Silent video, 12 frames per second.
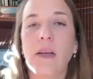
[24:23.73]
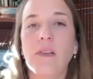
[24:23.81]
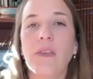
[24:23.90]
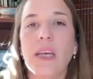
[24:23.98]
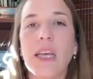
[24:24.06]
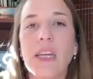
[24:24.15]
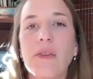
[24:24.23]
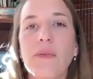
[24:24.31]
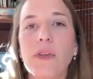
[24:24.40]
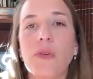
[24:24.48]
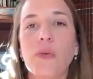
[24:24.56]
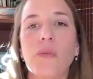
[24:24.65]
So
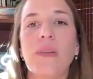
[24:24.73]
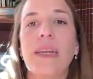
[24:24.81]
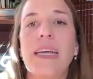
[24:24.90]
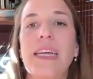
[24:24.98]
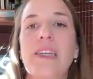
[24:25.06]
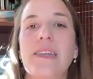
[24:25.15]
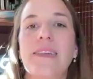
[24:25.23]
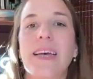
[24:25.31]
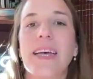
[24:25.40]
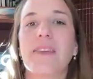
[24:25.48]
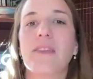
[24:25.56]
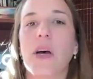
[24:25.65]
individuals need to
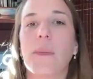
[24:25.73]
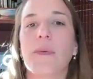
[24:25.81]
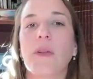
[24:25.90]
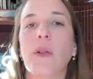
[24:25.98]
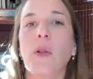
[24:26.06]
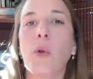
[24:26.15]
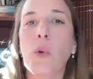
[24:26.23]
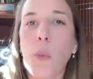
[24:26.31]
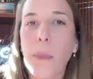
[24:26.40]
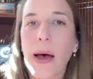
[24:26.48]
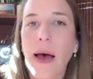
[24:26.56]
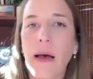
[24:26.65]
take time to look
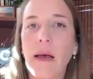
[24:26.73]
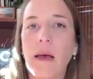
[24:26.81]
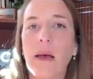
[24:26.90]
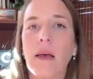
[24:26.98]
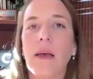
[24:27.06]
back,